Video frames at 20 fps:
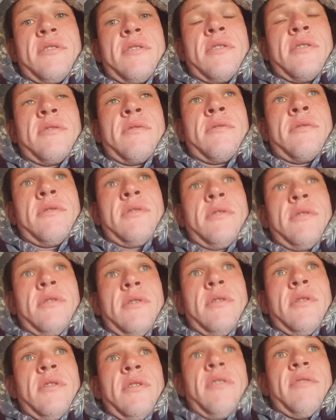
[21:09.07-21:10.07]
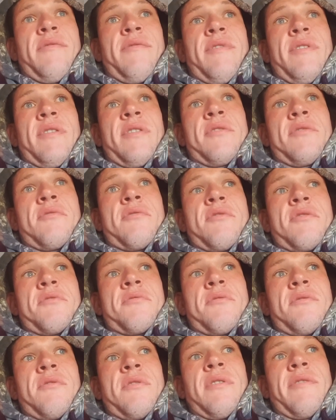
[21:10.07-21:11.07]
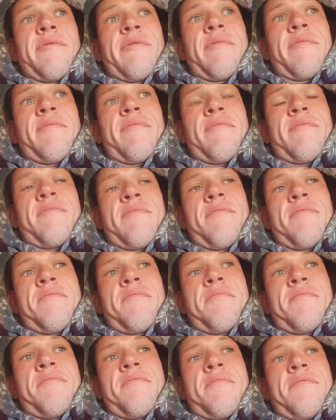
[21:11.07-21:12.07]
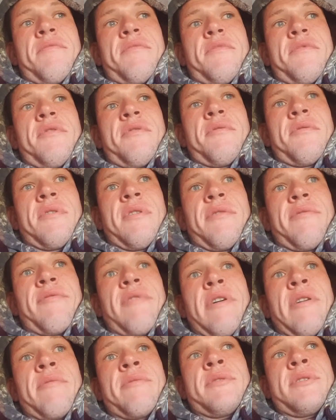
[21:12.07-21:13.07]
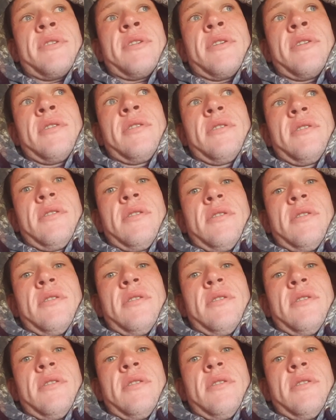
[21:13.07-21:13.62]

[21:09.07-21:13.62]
So, fingers crossed, we've got another 2.5 hours here.